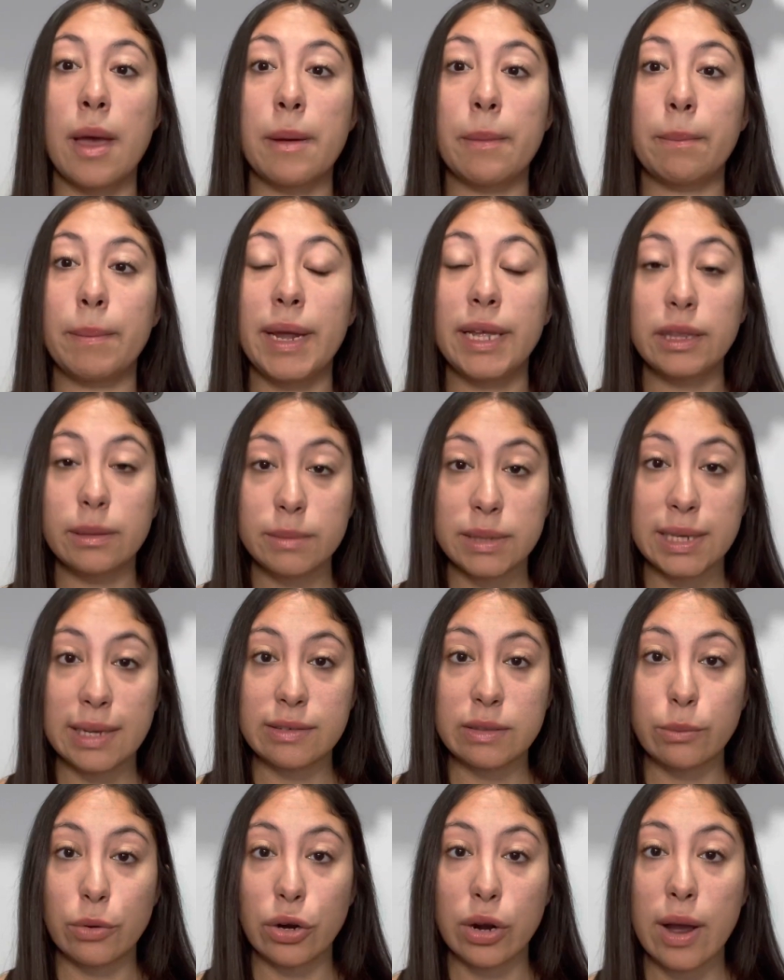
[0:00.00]
make
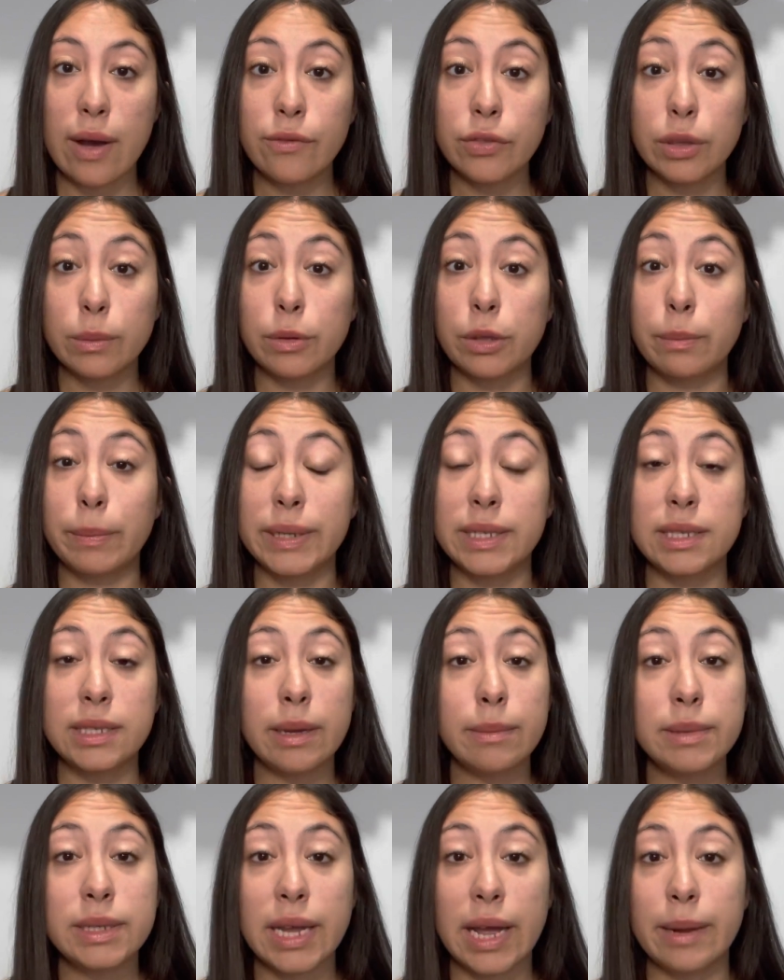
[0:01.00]
themselves more comfortable, but
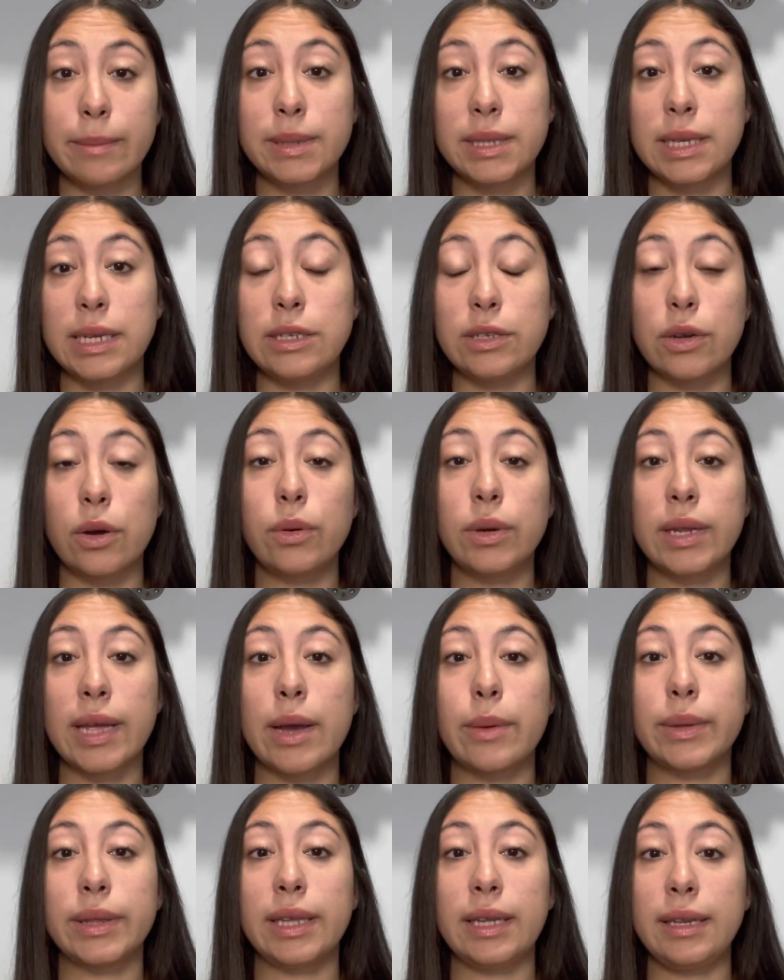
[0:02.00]
sometimes they don't get
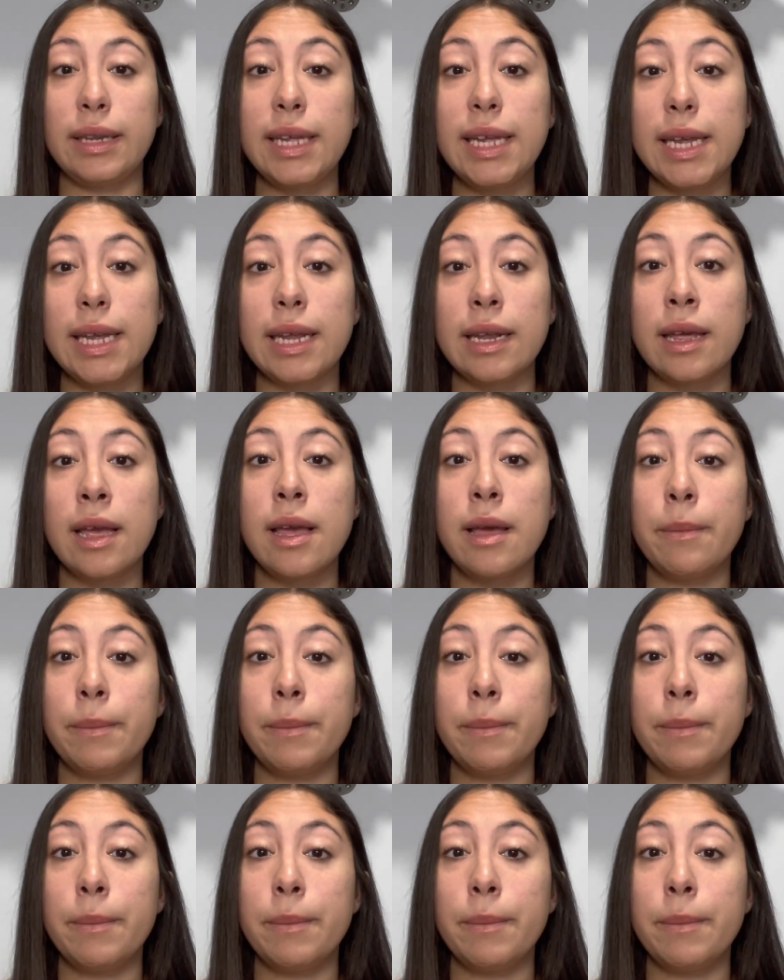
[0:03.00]
what they need